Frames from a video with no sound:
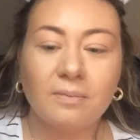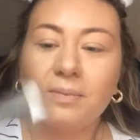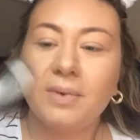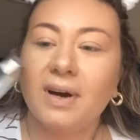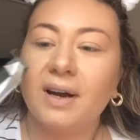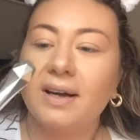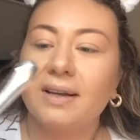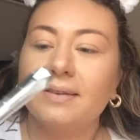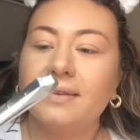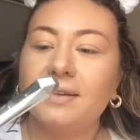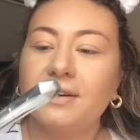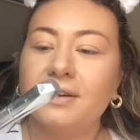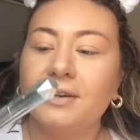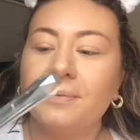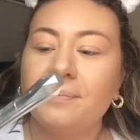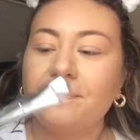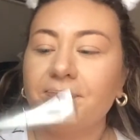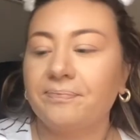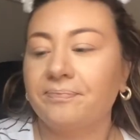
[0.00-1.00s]
buy
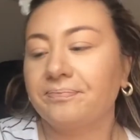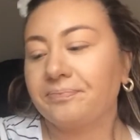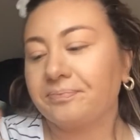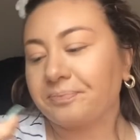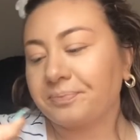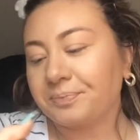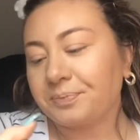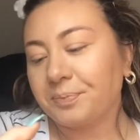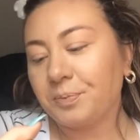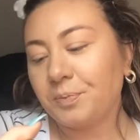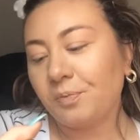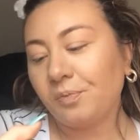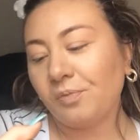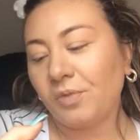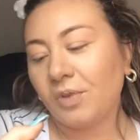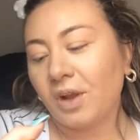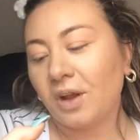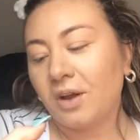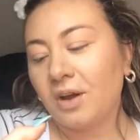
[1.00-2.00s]
the
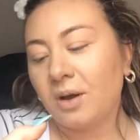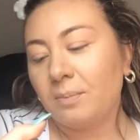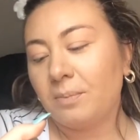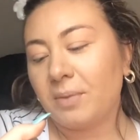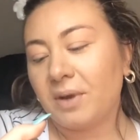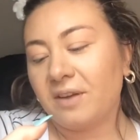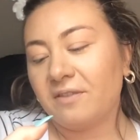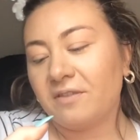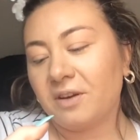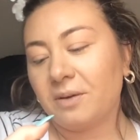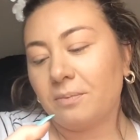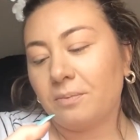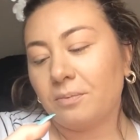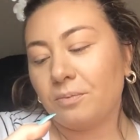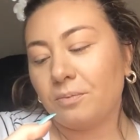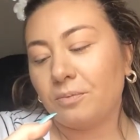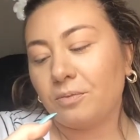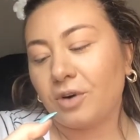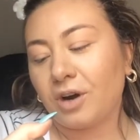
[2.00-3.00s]
Benefit
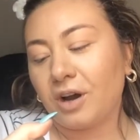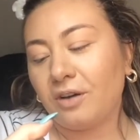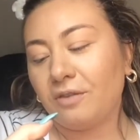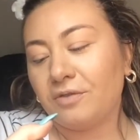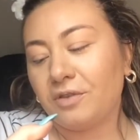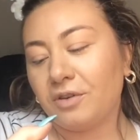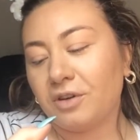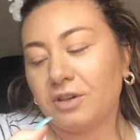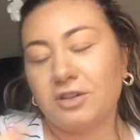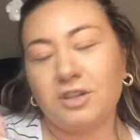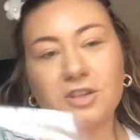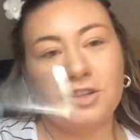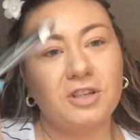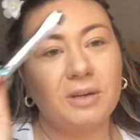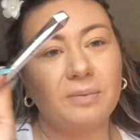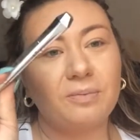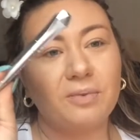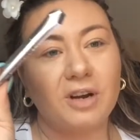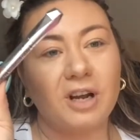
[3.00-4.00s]
Brow Vogue
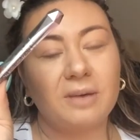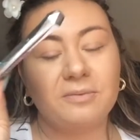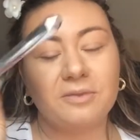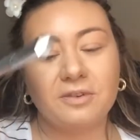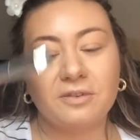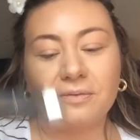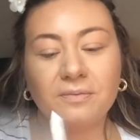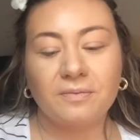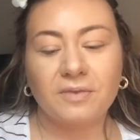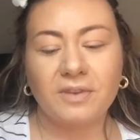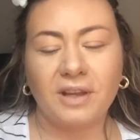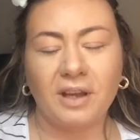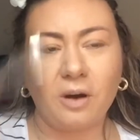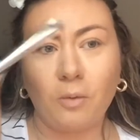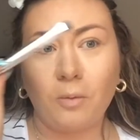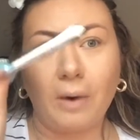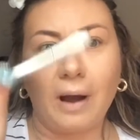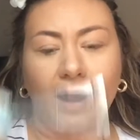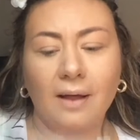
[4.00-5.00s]
Conditioning Primer like a
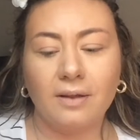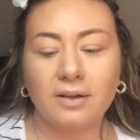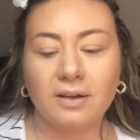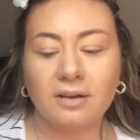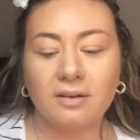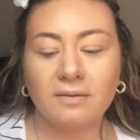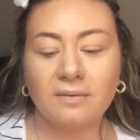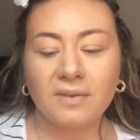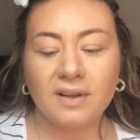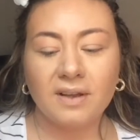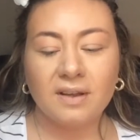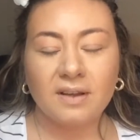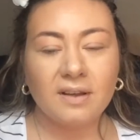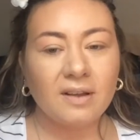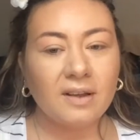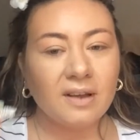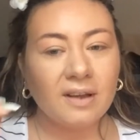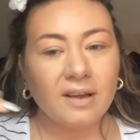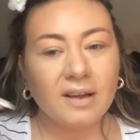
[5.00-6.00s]
while ago,
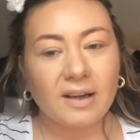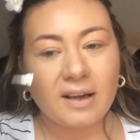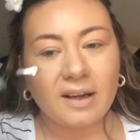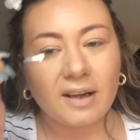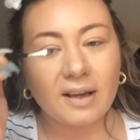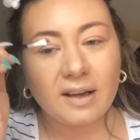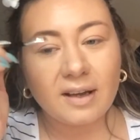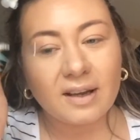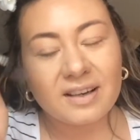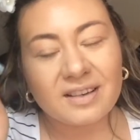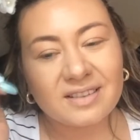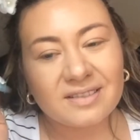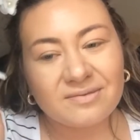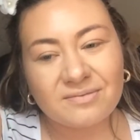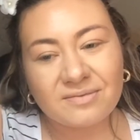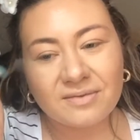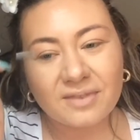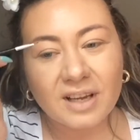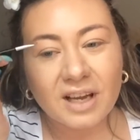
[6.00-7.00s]

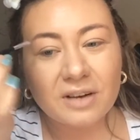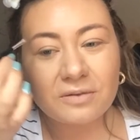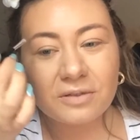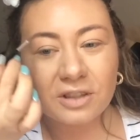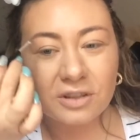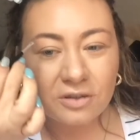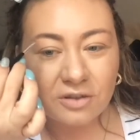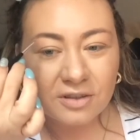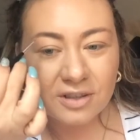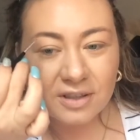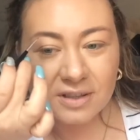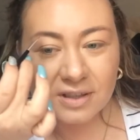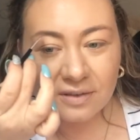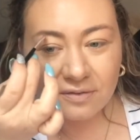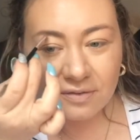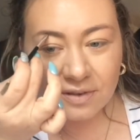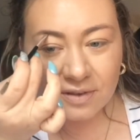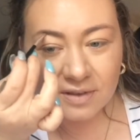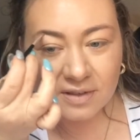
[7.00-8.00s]
and I didn't really notice the
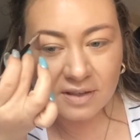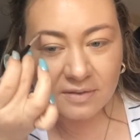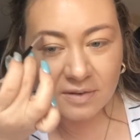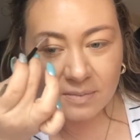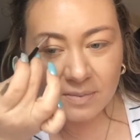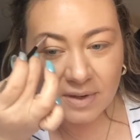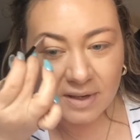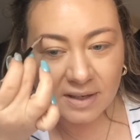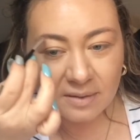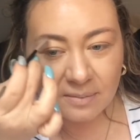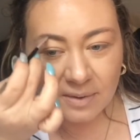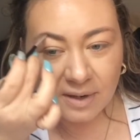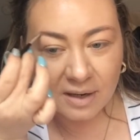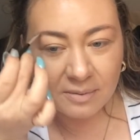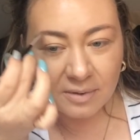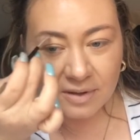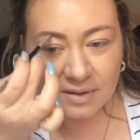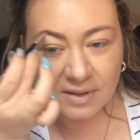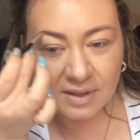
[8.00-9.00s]
difference of it making my
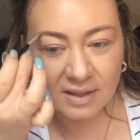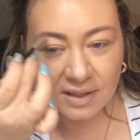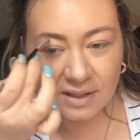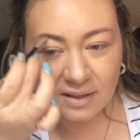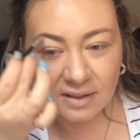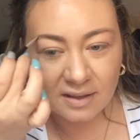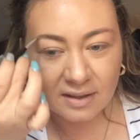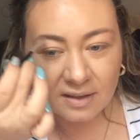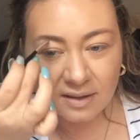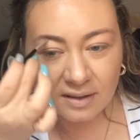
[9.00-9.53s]
eyebrows any,